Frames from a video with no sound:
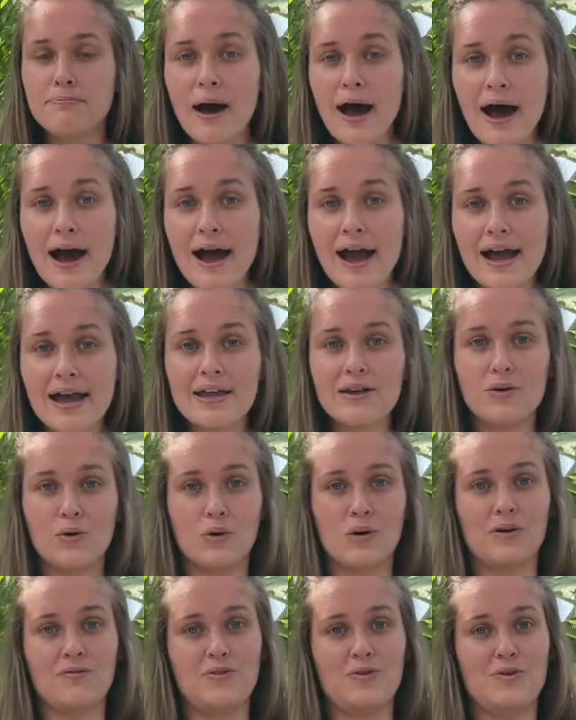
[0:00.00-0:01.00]
pie,
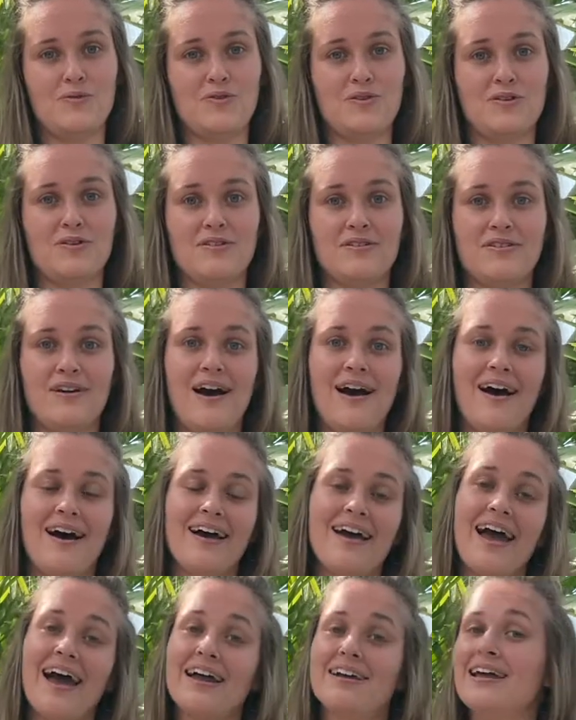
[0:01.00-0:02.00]
or if you ever
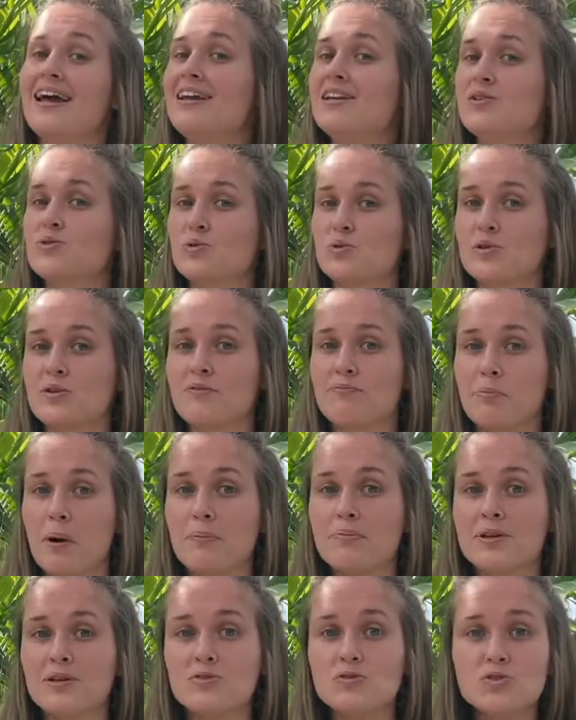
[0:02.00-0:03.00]
had any sort of
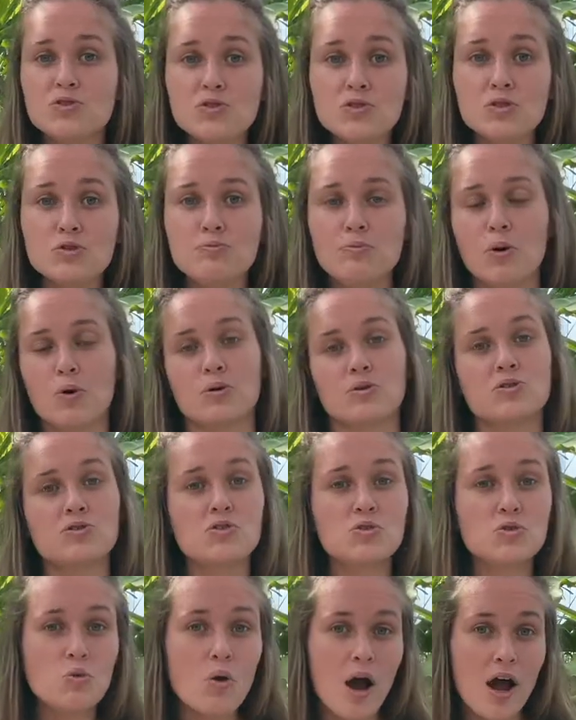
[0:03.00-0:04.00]
pumpkin soup or
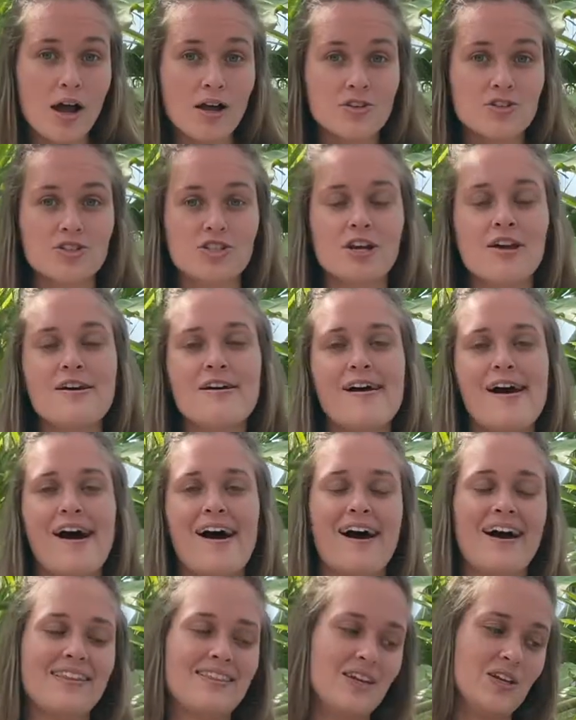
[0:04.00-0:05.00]
squash,
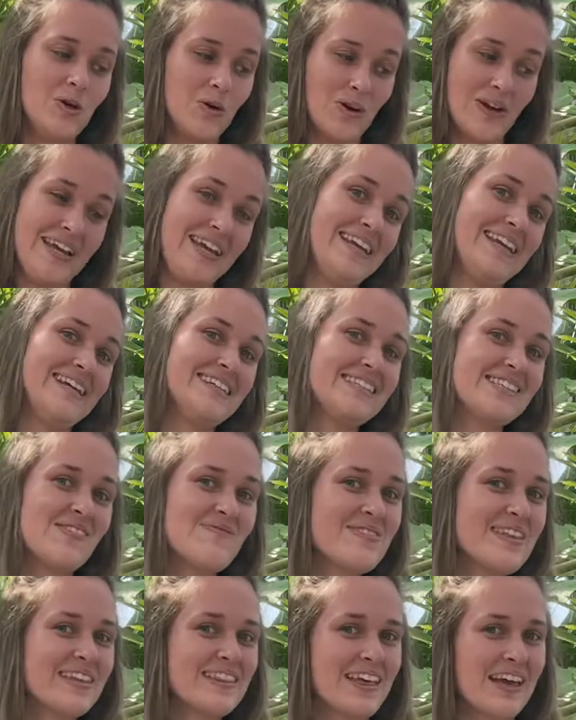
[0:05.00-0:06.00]
then you're eating
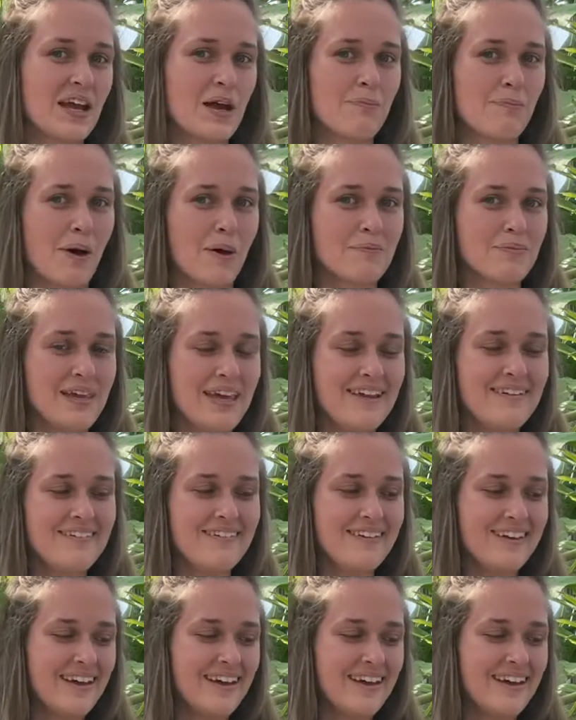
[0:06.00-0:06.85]
something like a pumpkin.